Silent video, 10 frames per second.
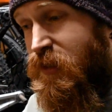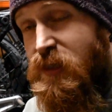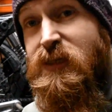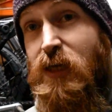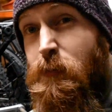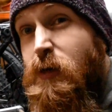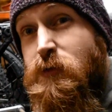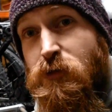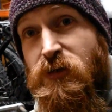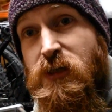It's coming up
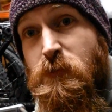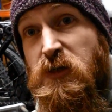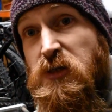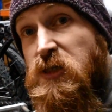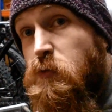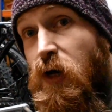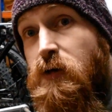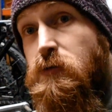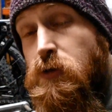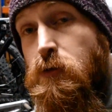to Christmas as
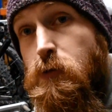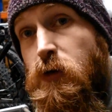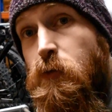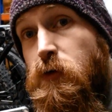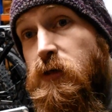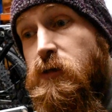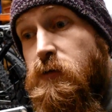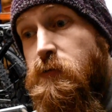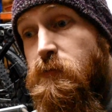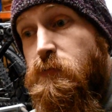well, so you might want
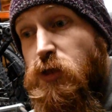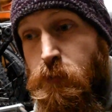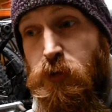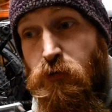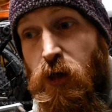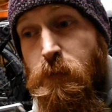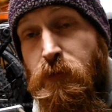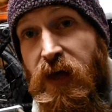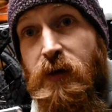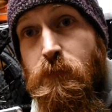to subscribe
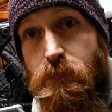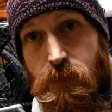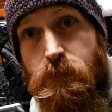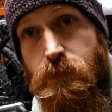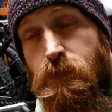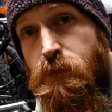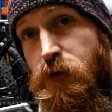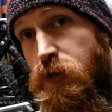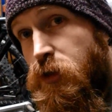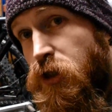them
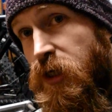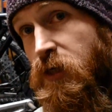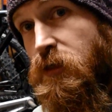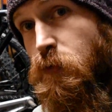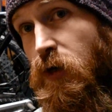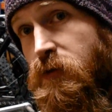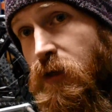to the channel as well.